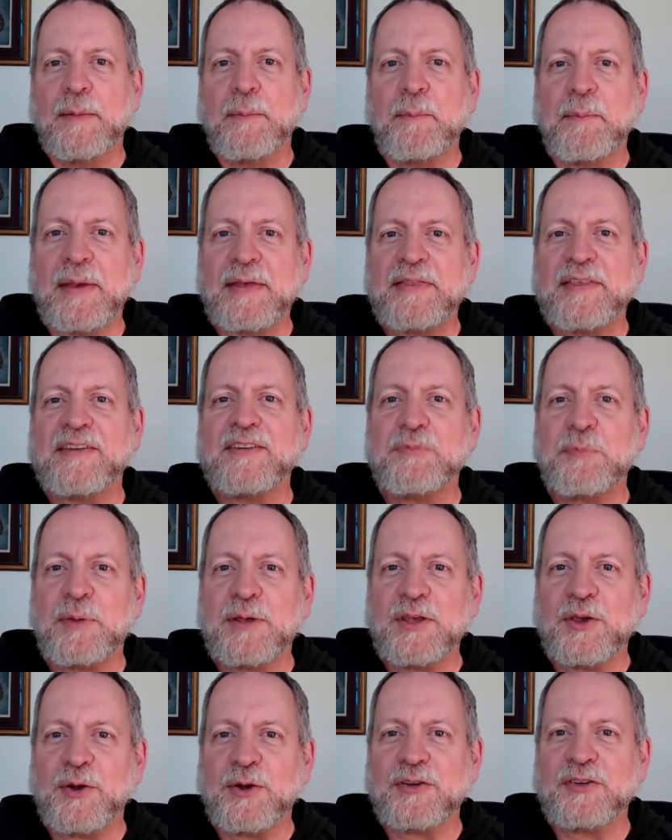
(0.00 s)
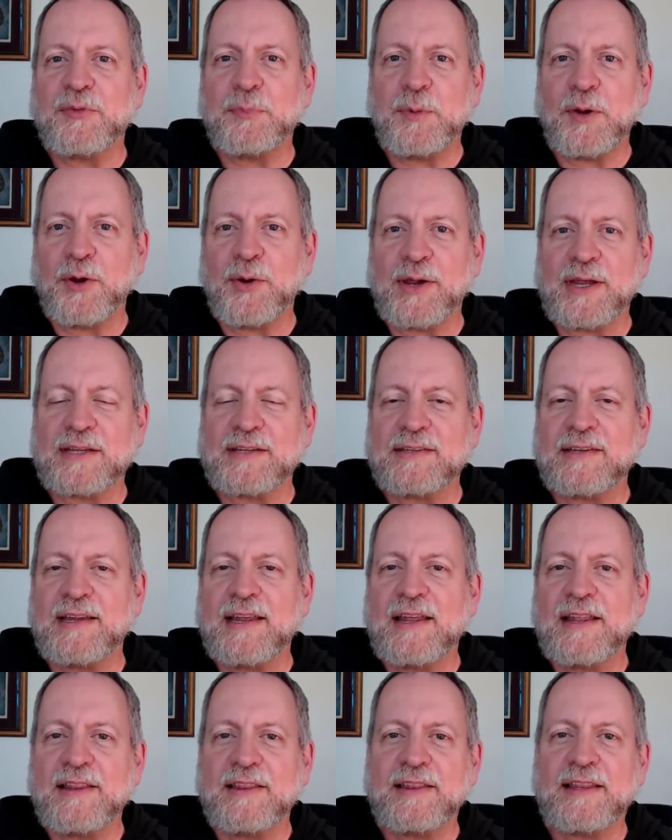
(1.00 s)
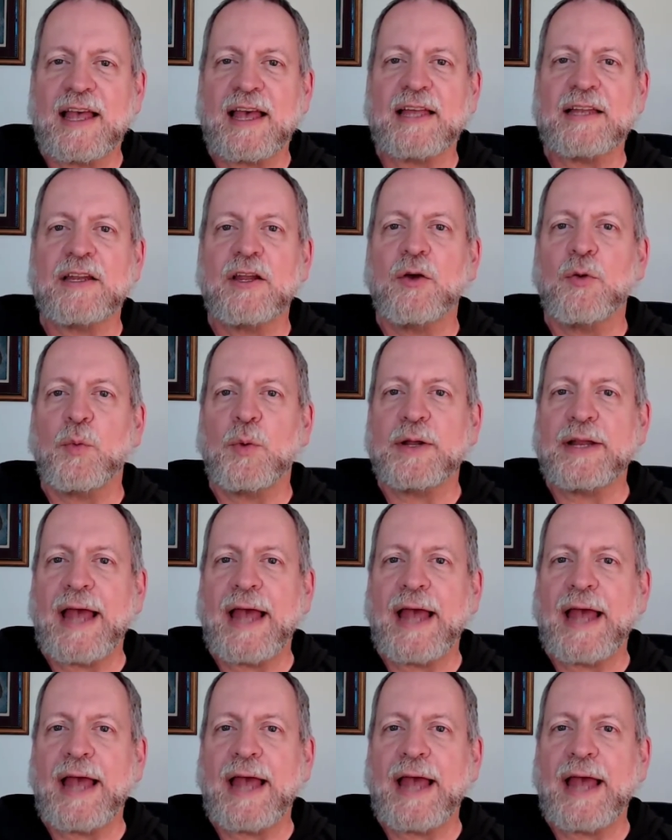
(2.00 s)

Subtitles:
May this be your experience, that what